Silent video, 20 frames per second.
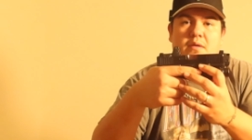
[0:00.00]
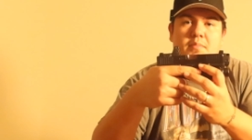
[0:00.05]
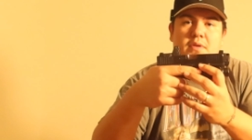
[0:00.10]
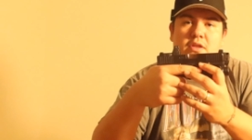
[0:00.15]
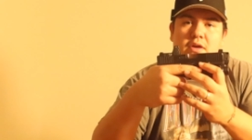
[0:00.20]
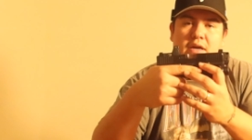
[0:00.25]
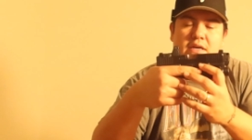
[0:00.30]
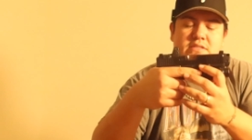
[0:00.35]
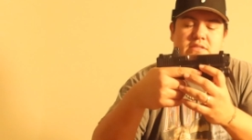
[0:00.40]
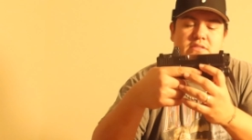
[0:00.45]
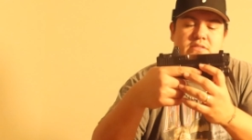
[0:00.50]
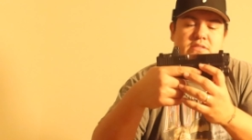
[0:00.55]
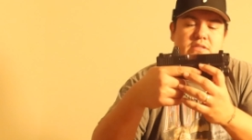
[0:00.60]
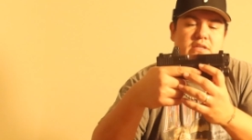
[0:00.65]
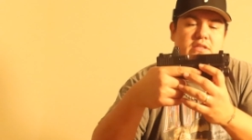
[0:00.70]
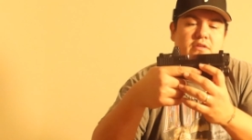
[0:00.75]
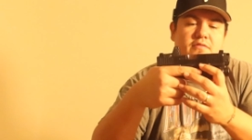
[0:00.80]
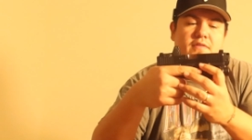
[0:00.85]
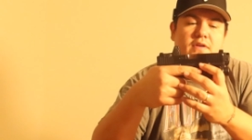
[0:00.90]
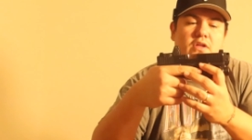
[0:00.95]
I mean, you guys can see
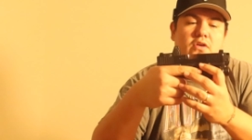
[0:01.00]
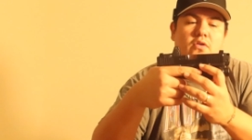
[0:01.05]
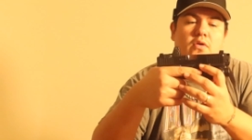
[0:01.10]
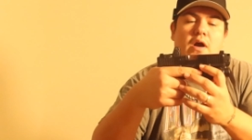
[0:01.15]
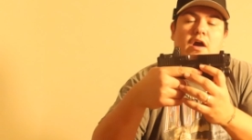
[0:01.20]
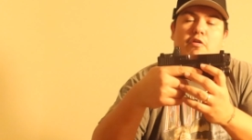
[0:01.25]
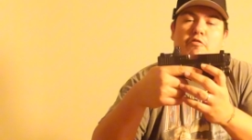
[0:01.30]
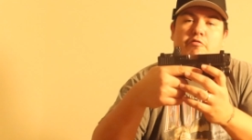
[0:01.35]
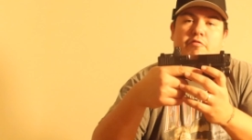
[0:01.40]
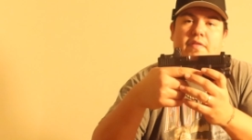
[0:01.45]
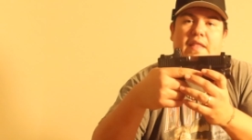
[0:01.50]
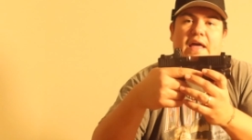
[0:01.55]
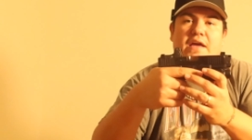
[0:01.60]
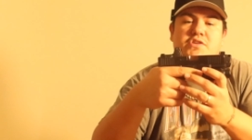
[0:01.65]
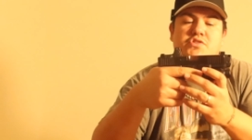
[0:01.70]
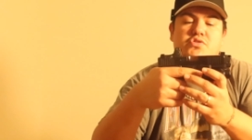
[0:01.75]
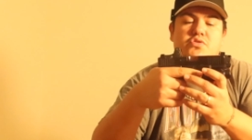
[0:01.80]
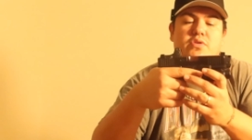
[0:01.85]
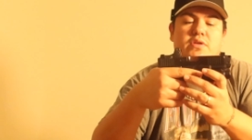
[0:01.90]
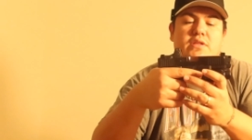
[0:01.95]
in the video how flat
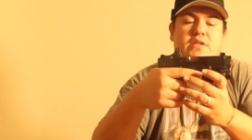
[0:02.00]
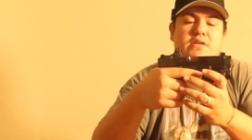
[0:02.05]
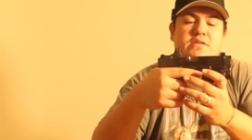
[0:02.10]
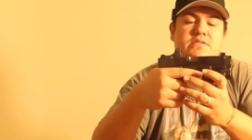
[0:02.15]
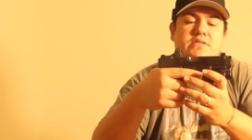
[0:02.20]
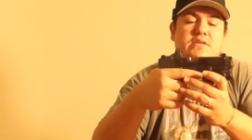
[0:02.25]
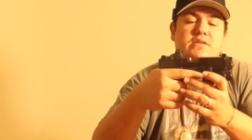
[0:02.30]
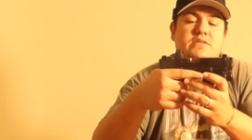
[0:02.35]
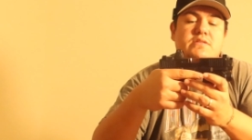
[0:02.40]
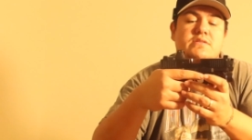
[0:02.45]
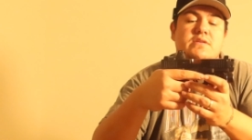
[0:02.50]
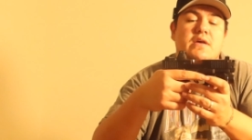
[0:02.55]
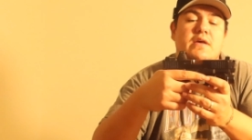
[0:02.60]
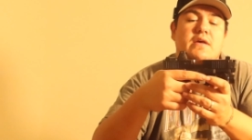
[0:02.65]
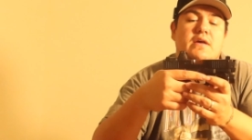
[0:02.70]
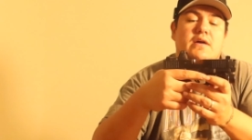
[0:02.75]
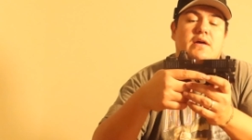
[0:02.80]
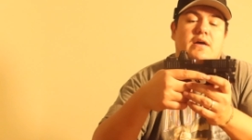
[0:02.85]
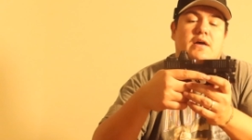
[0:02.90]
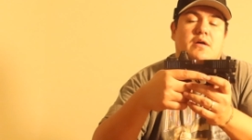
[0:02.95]
shooting this is,
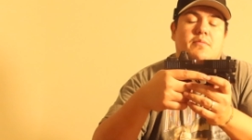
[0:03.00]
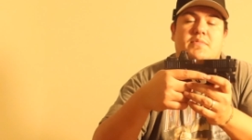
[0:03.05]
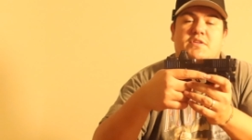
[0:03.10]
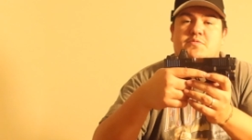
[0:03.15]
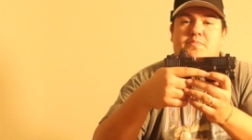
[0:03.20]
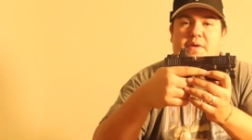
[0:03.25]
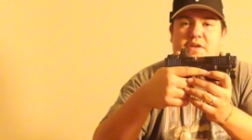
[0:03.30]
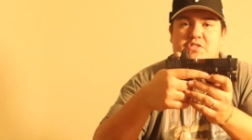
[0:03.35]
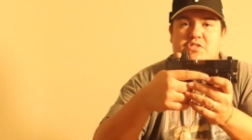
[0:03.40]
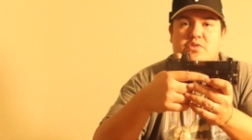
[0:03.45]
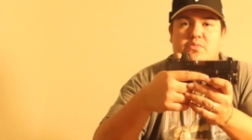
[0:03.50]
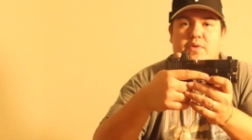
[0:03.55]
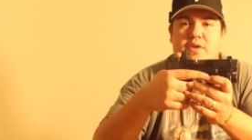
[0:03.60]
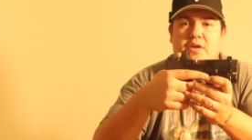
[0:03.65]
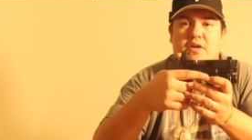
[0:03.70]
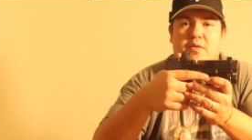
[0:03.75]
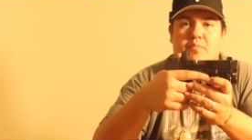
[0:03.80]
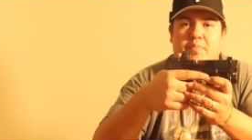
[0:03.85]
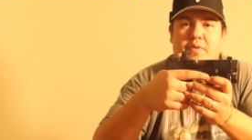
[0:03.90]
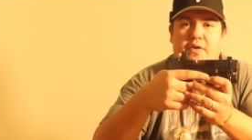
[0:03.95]
especially when you
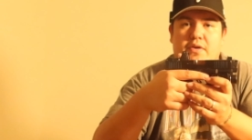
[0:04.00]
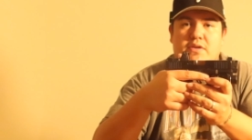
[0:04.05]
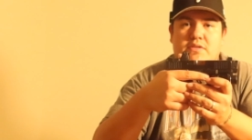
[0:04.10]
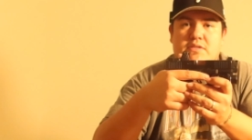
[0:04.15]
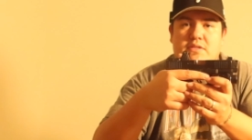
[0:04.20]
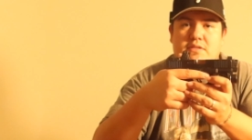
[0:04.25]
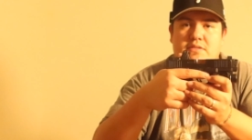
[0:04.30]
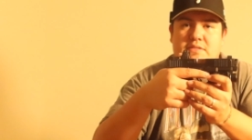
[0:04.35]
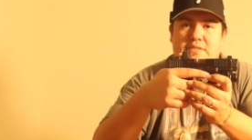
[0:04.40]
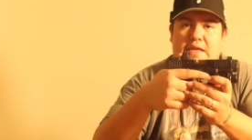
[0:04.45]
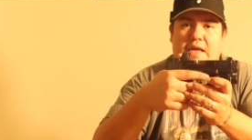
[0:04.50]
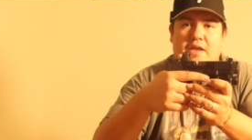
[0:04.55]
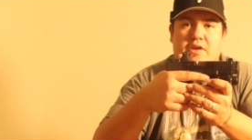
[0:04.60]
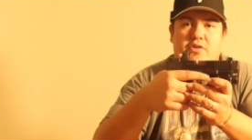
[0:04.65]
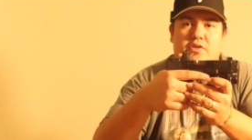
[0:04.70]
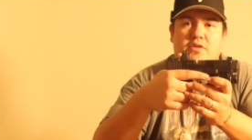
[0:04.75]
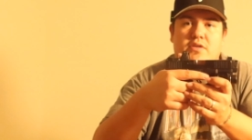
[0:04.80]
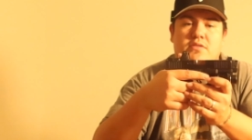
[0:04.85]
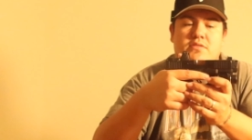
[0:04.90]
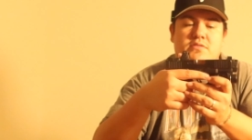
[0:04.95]
compare it to the
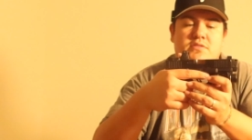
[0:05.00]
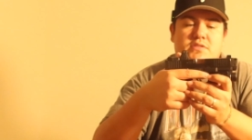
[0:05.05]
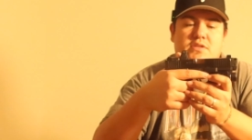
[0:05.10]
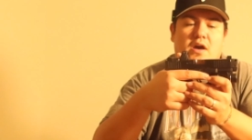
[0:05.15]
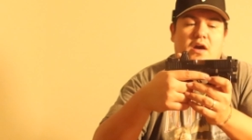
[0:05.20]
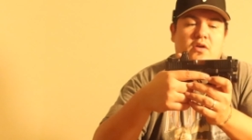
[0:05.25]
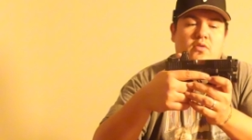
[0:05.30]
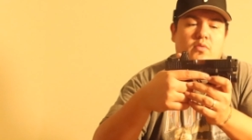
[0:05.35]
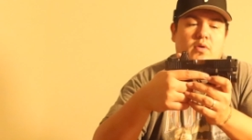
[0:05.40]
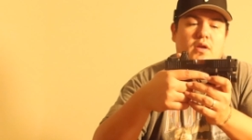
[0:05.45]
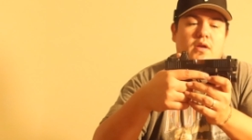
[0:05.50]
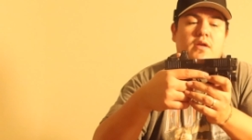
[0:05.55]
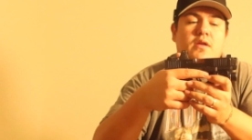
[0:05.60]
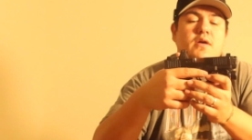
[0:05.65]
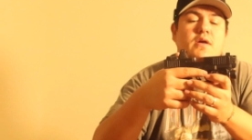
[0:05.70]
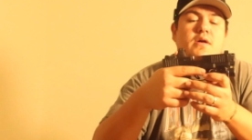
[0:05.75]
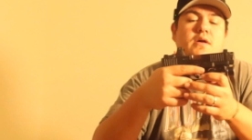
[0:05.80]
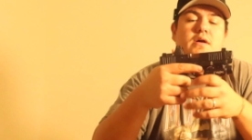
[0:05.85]
standard stock one.